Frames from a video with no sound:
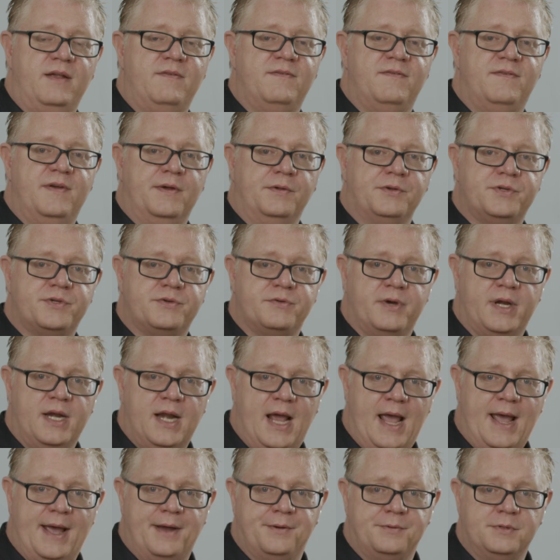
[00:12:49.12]
filtering
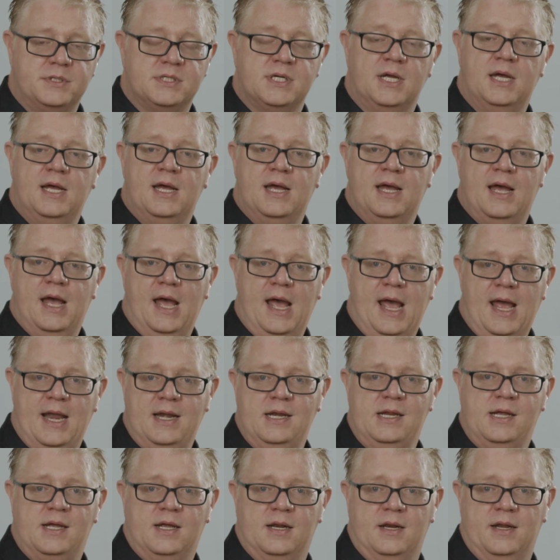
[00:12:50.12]
out
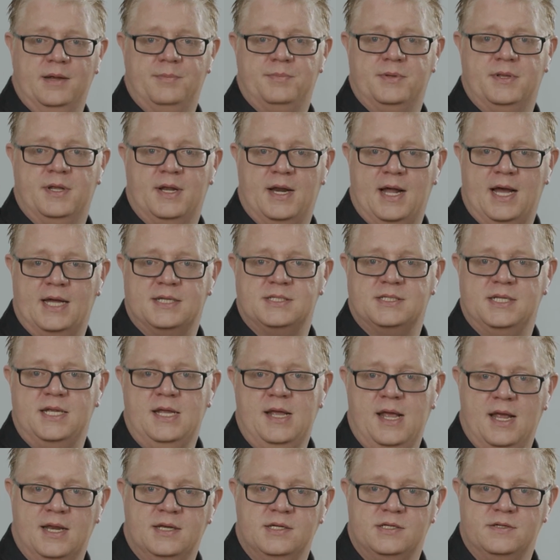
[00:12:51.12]
any clip that has the
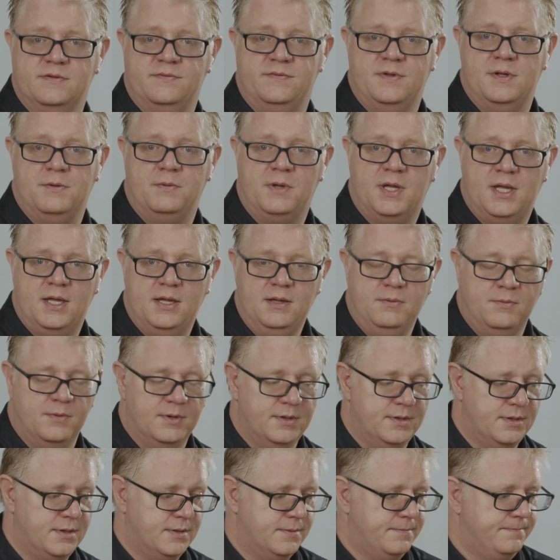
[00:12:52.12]
interview
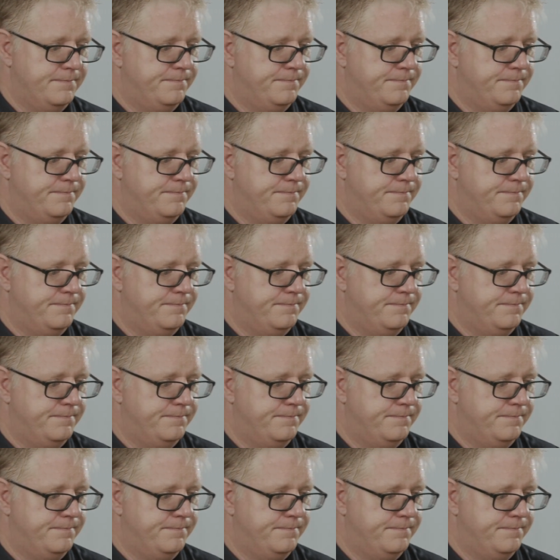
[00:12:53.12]
keyword.